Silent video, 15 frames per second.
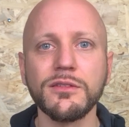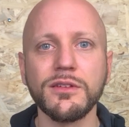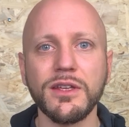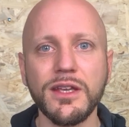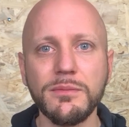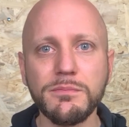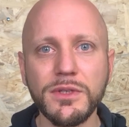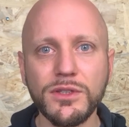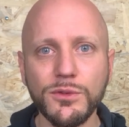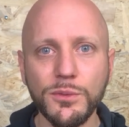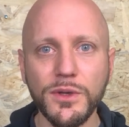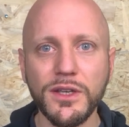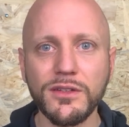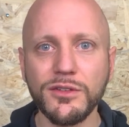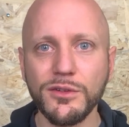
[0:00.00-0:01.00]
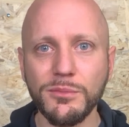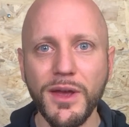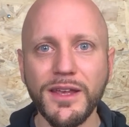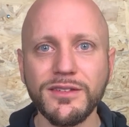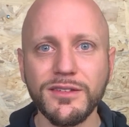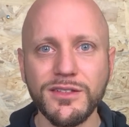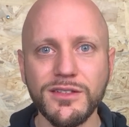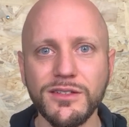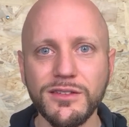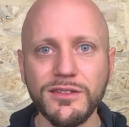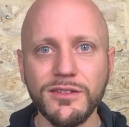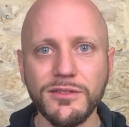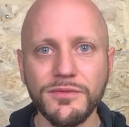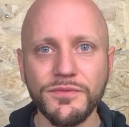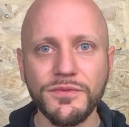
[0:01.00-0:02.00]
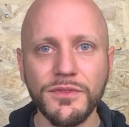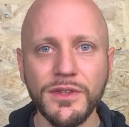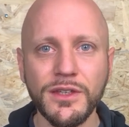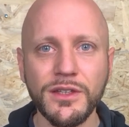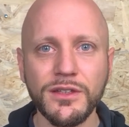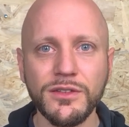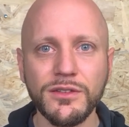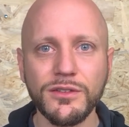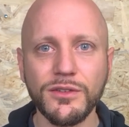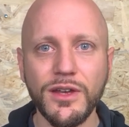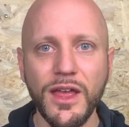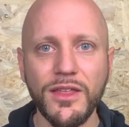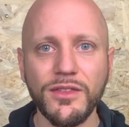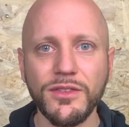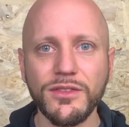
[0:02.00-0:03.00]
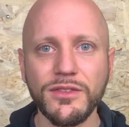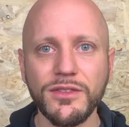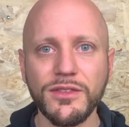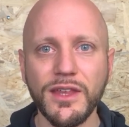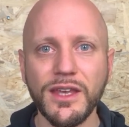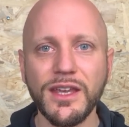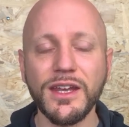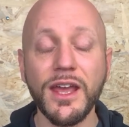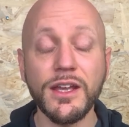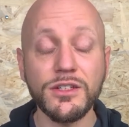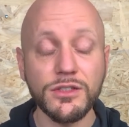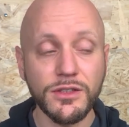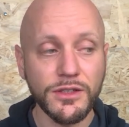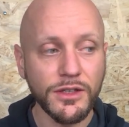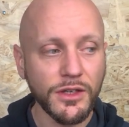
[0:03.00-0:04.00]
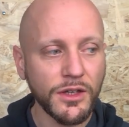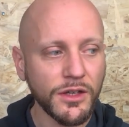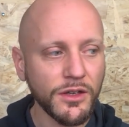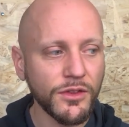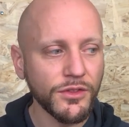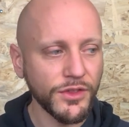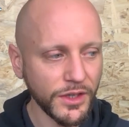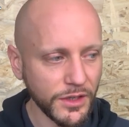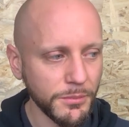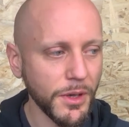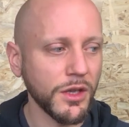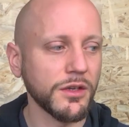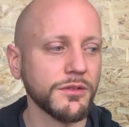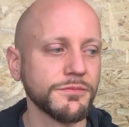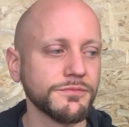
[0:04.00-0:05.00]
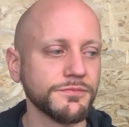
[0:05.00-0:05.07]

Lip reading: in between your messages so that they can actually think about it.